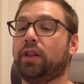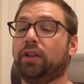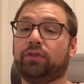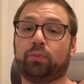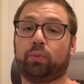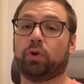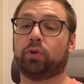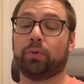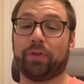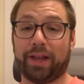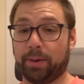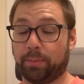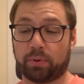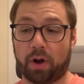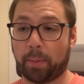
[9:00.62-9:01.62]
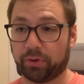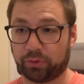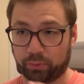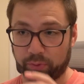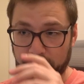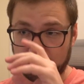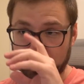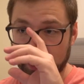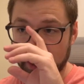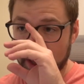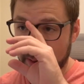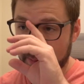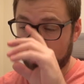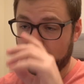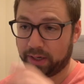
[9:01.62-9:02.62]
and this works with any promise really,
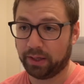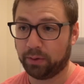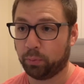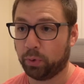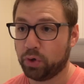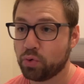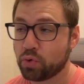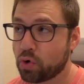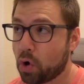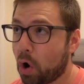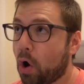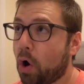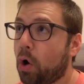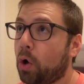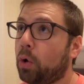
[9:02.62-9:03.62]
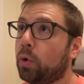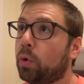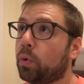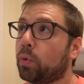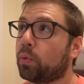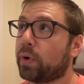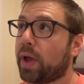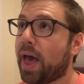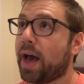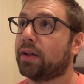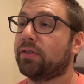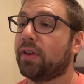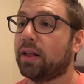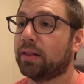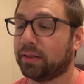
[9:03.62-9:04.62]
but when you call
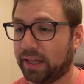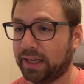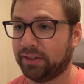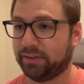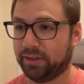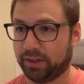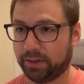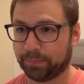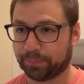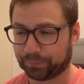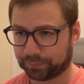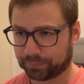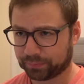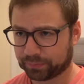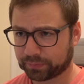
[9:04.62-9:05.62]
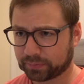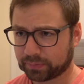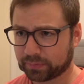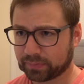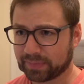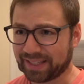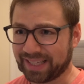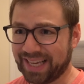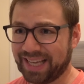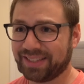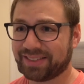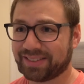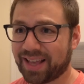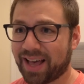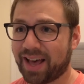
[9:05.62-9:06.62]
React.lazy,
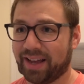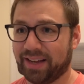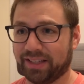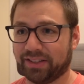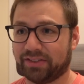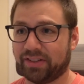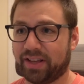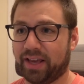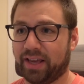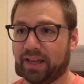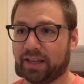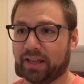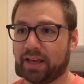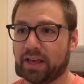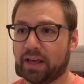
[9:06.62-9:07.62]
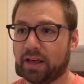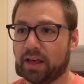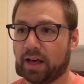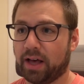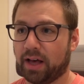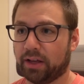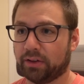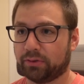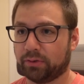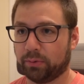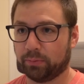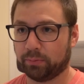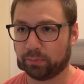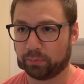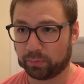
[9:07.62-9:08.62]
inside it's saying, uh,
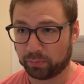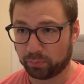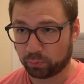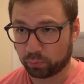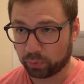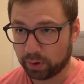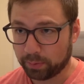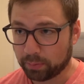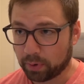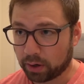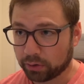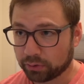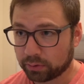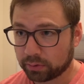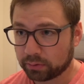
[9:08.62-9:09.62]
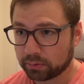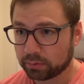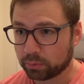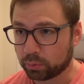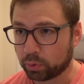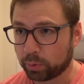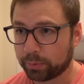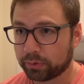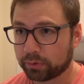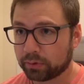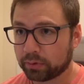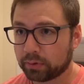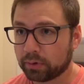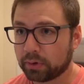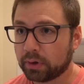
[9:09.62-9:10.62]
so read module,
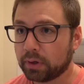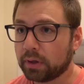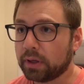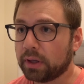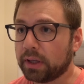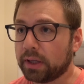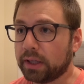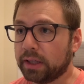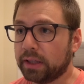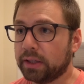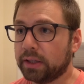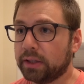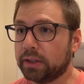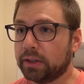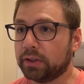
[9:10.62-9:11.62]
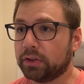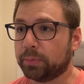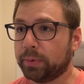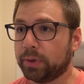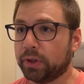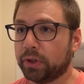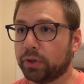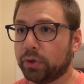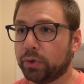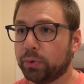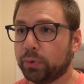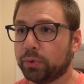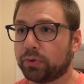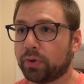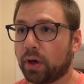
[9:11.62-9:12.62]
whoops, is being
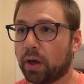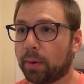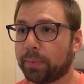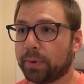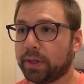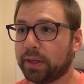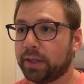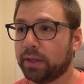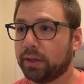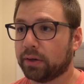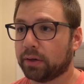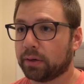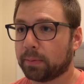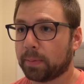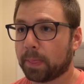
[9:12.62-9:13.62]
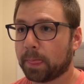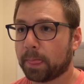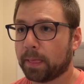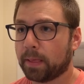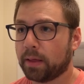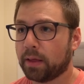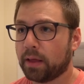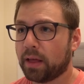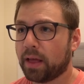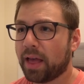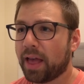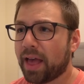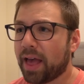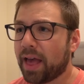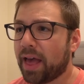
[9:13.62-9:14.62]
used up here
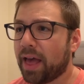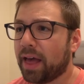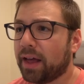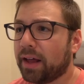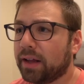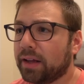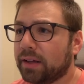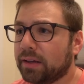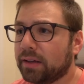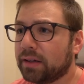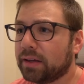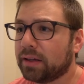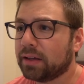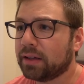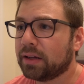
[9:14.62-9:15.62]
and